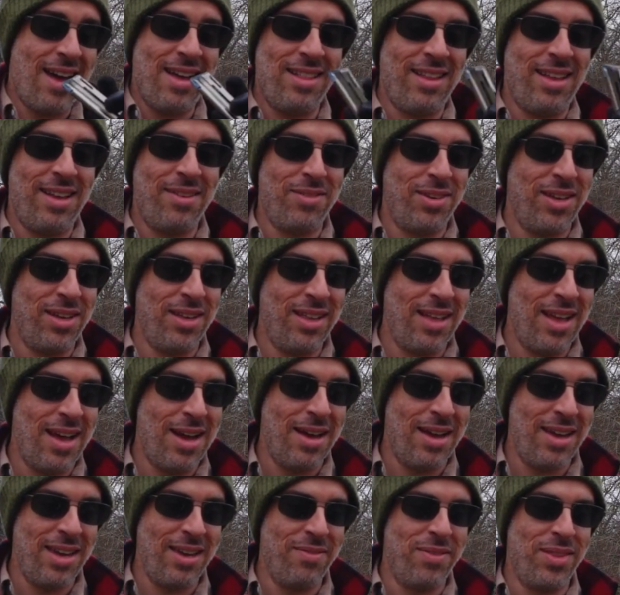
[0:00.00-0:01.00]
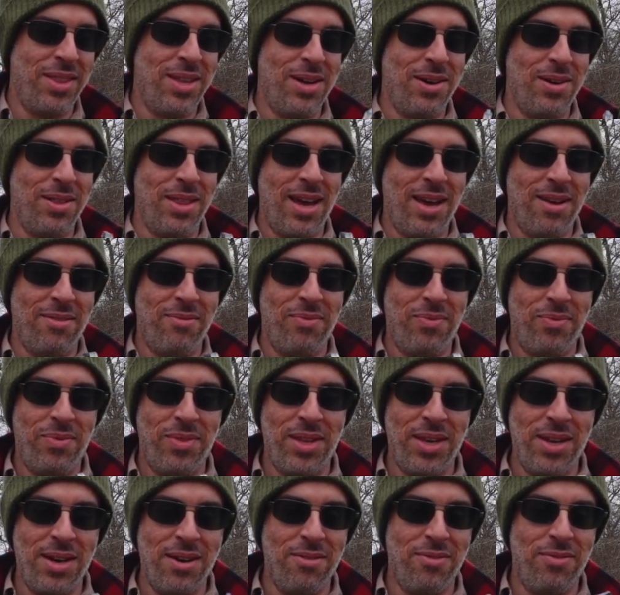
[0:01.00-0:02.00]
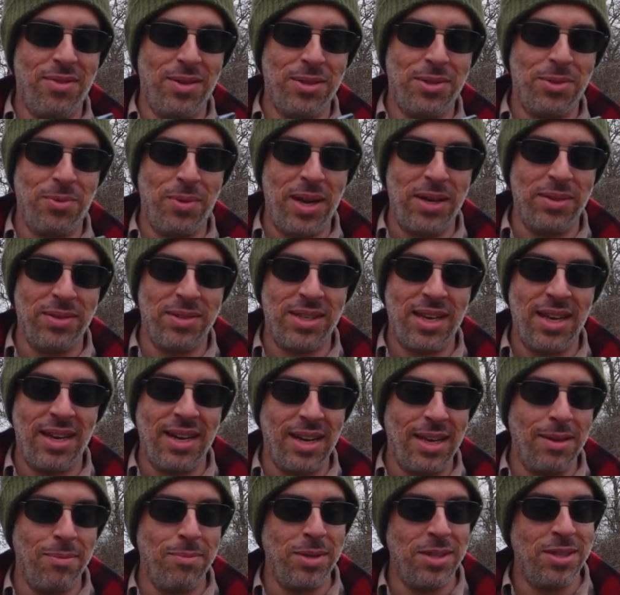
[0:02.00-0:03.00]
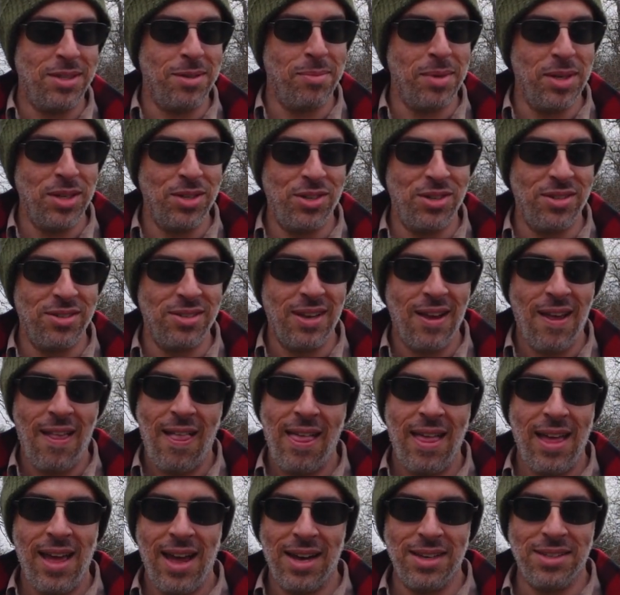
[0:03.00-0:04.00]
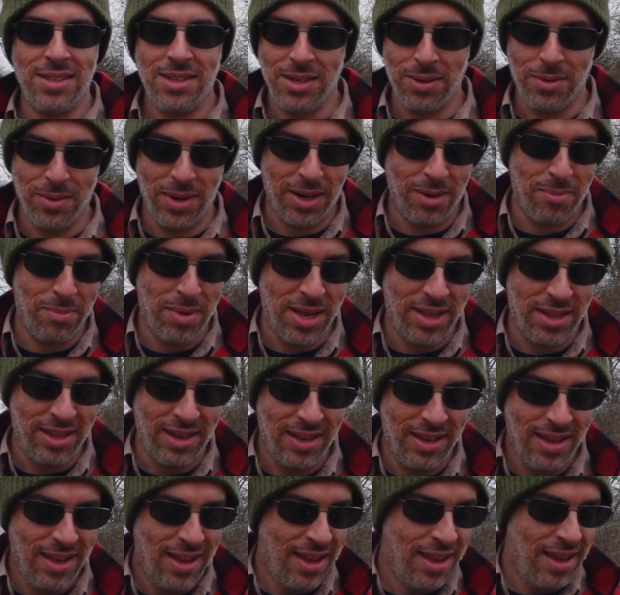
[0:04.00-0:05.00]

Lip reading: love it. Even though that first round's kind of giving me some issues, I still recommend it.